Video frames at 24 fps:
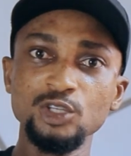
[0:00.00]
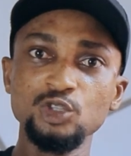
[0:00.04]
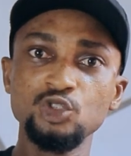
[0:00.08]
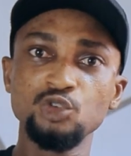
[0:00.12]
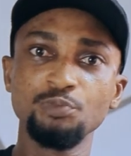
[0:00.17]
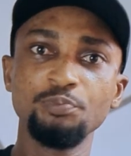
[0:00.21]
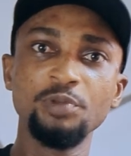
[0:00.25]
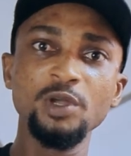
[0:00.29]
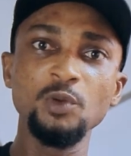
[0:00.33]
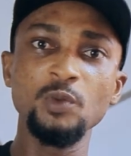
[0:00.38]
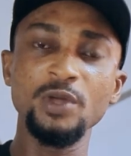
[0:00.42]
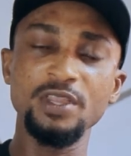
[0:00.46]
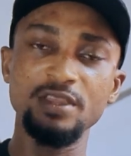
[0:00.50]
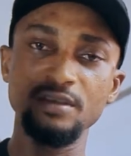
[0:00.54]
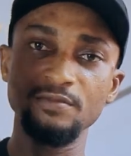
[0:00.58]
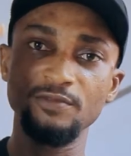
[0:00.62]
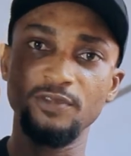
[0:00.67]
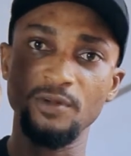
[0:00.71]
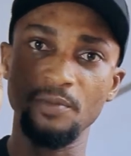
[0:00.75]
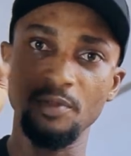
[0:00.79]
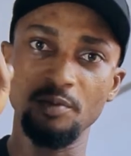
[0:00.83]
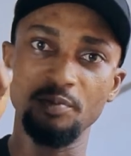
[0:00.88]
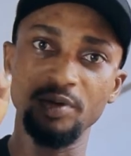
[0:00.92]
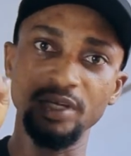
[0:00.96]
to be with him
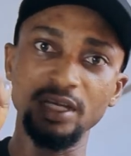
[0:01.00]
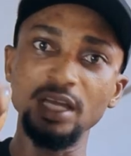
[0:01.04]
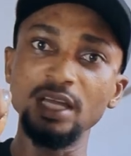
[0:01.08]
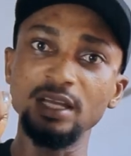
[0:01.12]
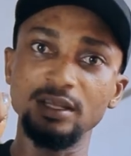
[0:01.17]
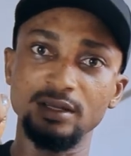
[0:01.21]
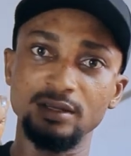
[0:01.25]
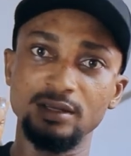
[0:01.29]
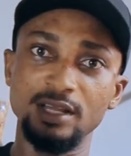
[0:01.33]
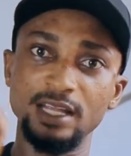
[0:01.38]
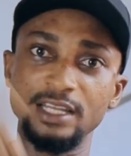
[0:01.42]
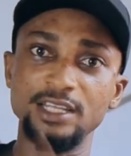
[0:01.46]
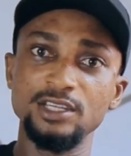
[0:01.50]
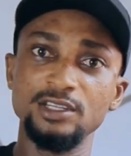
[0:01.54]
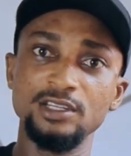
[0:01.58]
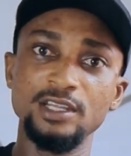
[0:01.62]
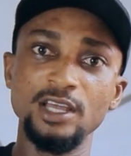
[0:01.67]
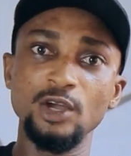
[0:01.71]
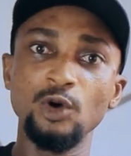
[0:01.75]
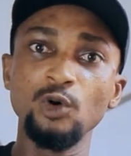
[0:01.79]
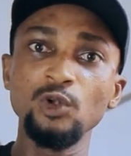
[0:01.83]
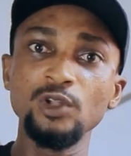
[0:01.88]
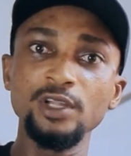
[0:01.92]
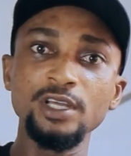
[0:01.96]
from the beginning, that he
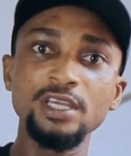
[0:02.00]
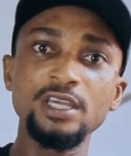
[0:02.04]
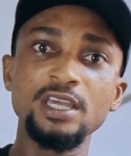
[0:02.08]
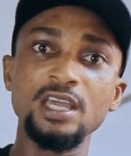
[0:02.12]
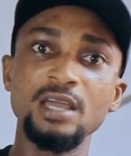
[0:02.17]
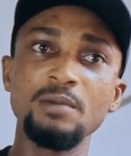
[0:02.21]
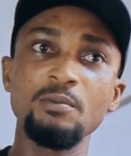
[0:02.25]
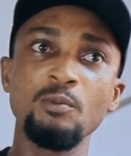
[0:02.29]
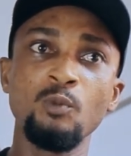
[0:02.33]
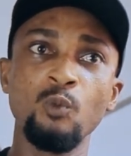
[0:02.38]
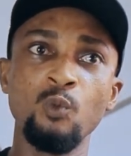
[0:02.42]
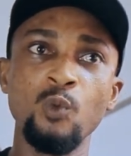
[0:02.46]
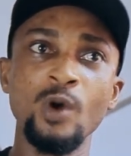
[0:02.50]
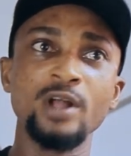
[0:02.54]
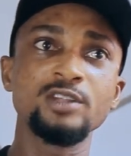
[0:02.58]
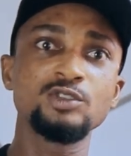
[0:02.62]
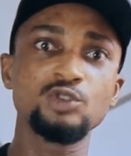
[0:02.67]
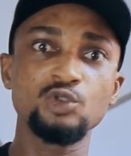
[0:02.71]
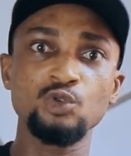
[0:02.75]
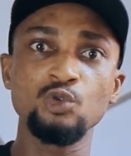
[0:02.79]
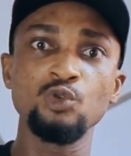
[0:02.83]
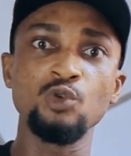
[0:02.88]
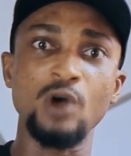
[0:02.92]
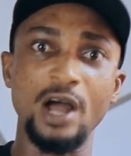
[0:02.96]
they only came when
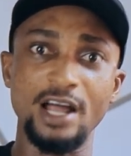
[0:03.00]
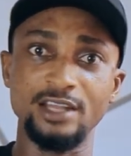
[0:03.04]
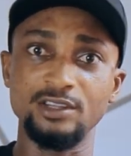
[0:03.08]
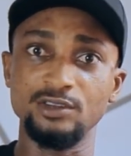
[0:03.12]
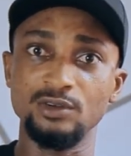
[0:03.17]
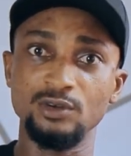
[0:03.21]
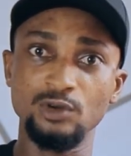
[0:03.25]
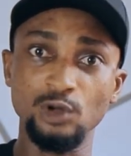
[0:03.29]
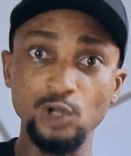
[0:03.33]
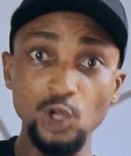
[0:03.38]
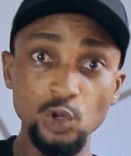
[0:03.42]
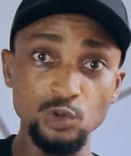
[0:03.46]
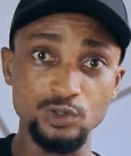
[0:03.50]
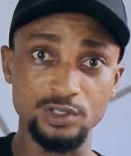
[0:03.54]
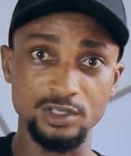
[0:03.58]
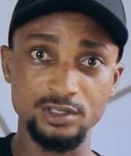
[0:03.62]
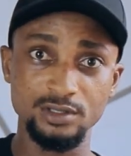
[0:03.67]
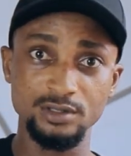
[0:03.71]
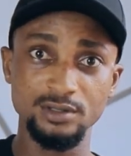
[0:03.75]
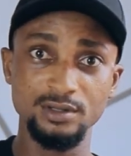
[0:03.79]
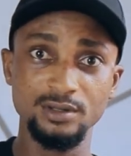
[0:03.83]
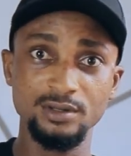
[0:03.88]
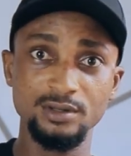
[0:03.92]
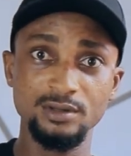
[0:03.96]
school had closed,
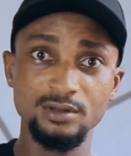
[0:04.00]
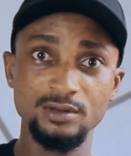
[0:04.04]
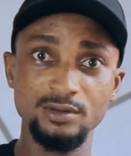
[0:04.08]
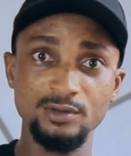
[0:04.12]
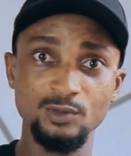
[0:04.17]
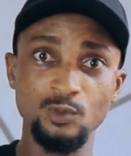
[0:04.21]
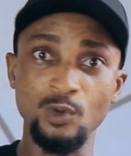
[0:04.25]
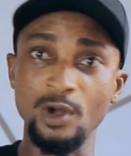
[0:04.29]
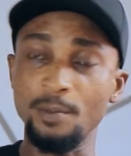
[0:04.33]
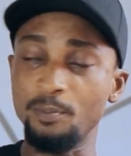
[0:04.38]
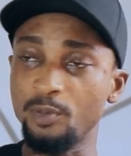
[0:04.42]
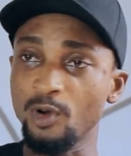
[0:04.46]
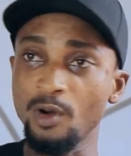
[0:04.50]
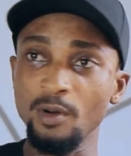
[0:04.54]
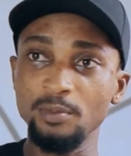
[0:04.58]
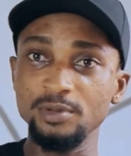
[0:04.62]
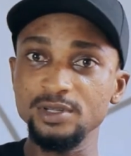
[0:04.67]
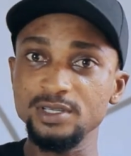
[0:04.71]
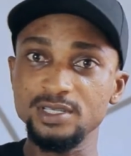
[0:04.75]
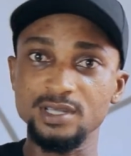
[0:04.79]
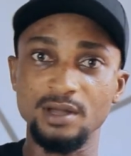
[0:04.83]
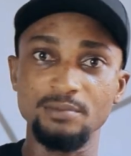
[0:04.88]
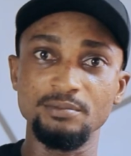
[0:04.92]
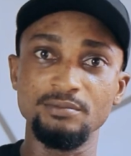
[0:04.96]
were
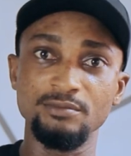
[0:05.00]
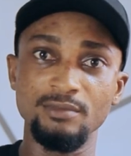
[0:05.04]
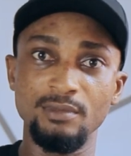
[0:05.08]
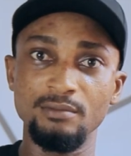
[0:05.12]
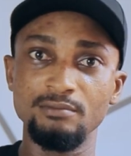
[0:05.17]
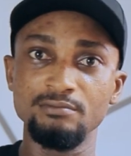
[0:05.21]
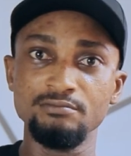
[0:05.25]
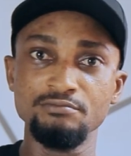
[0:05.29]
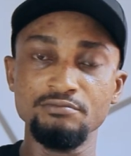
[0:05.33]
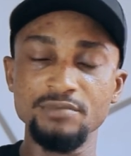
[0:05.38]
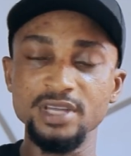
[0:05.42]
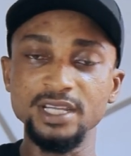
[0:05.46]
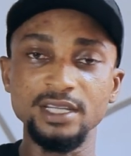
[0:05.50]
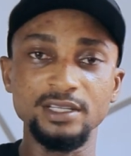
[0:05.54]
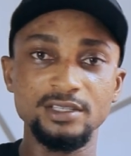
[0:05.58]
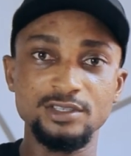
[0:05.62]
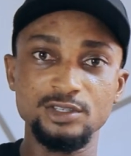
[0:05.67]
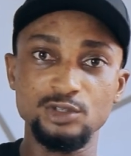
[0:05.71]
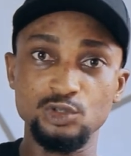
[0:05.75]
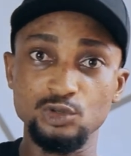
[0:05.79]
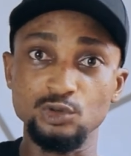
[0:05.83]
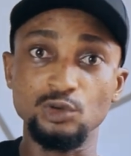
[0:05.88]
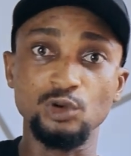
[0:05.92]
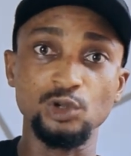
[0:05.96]
probably some
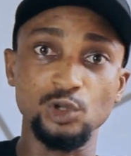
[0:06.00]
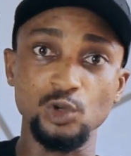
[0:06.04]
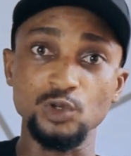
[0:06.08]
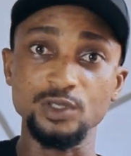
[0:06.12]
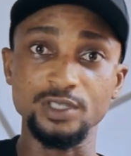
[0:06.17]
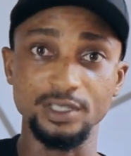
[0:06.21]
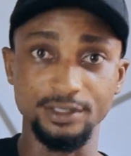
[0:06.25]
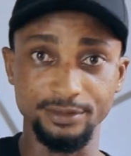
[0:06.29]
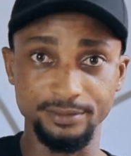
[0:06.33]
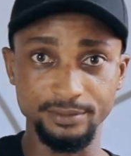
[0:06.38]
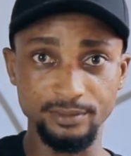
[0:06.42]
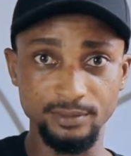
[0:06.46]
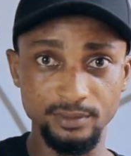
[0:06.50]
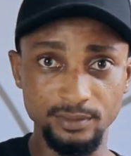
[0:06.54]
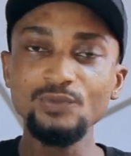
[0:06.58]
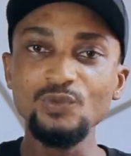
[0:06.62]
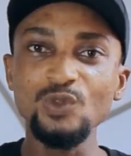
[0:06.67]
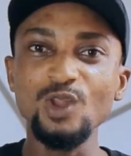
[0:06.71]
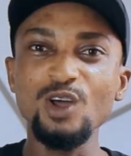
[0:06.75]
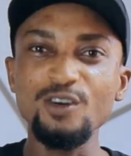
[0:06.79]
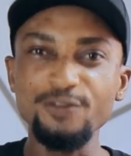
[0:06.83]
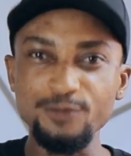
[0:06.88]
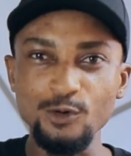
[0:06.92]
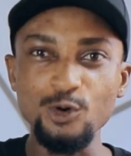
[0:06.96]
minutes to closing?
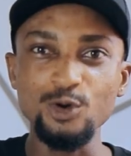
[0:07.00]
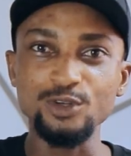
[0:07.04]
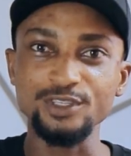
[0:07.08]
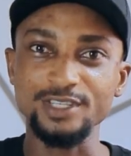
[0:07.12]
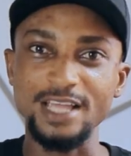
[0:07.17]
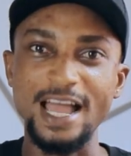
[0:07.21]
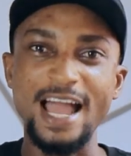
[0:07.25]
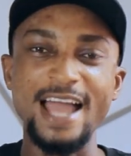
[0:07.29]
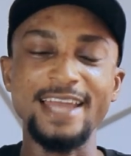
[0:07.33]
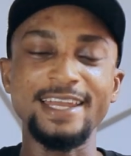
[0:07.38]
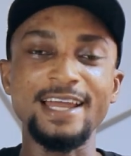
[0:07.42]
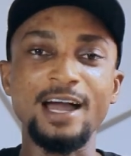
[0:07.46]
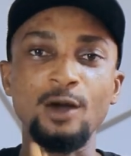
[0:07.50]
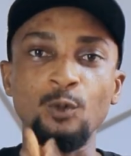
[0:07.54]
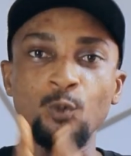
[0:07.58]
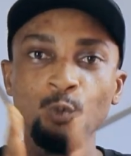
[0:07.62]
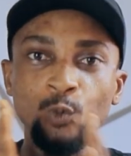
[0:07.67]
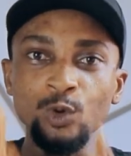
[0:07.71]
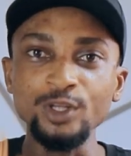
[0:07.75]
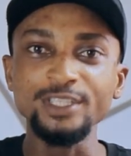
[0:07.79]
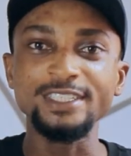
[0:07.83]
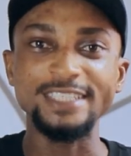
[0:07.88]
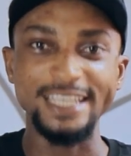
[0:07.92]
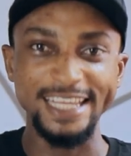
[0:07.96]
Of course, and I
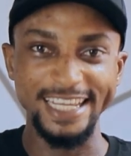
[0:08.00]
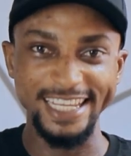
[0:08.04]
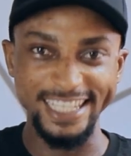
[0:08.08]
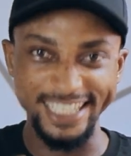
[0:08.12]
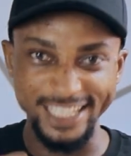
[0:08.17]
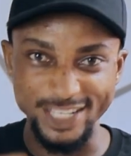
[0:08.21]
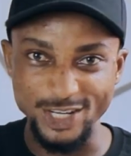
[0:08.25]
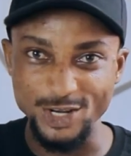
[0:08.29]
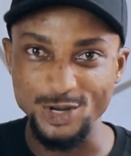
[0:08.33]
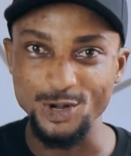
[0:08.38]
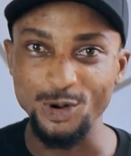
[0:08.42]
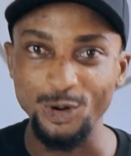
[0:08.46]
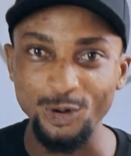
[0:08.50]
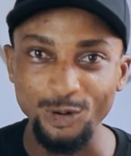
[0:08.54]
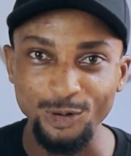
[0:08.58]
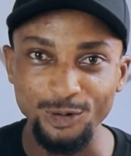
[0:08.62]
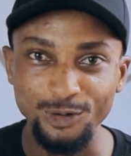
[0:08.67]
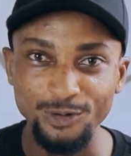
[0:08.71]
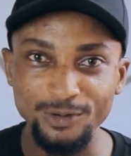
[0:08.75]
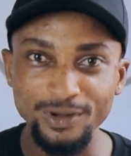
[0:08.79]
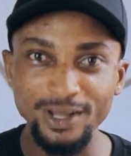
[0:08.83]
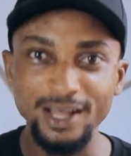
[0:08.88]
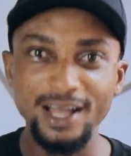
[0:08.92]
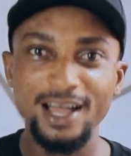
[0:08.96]
won't
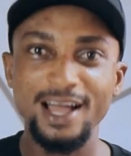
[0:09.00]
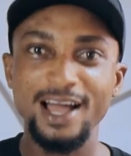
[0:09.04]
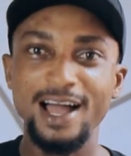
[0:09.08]
ignore